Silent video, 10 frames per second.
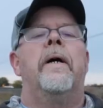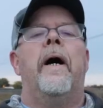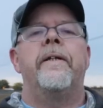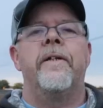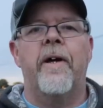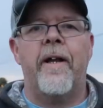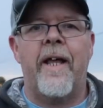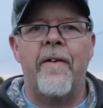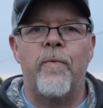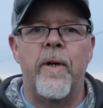I did not
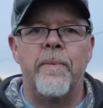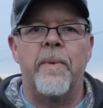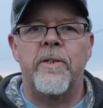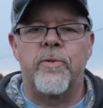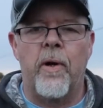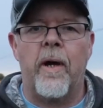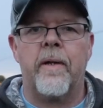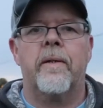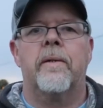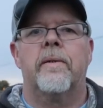have one in my truck.